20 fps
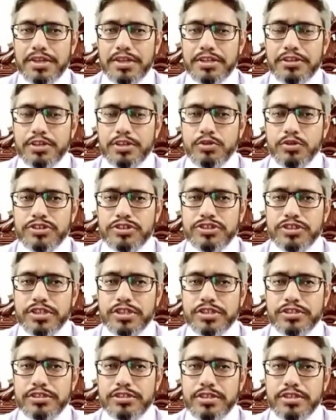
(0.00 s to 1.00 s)
Then the question
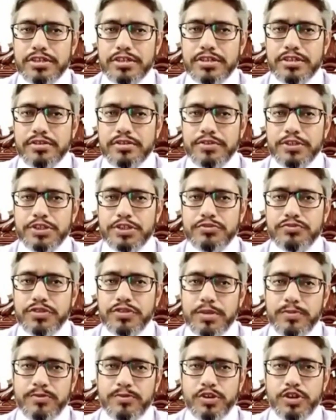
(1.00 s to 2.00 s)
is which
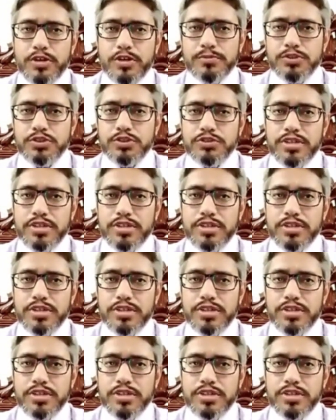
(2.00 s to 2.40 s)
verb form